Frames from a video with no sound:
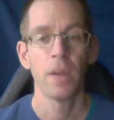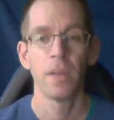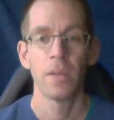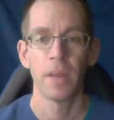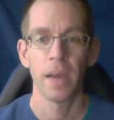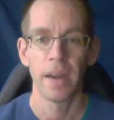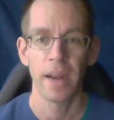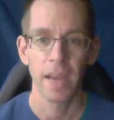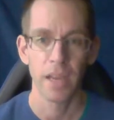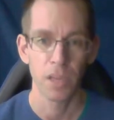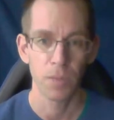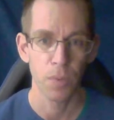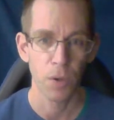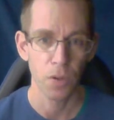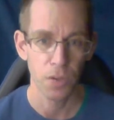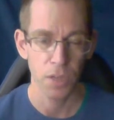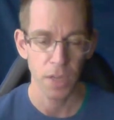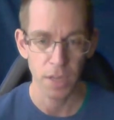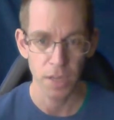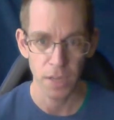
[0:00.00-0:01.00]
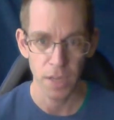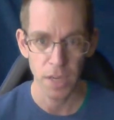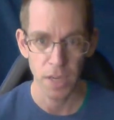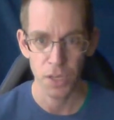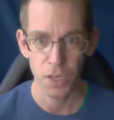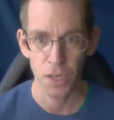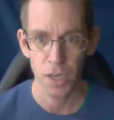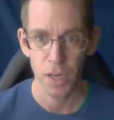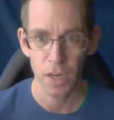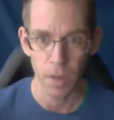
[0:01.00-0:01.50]
that has both
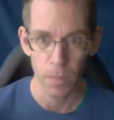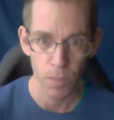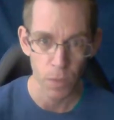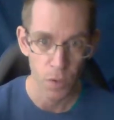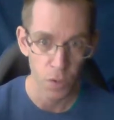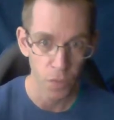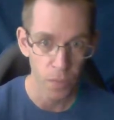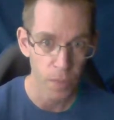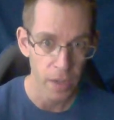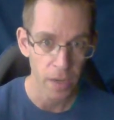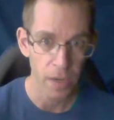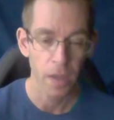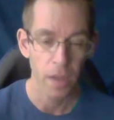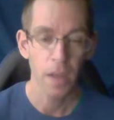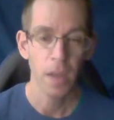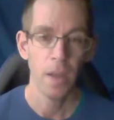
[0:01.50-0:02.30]
sensation and movement,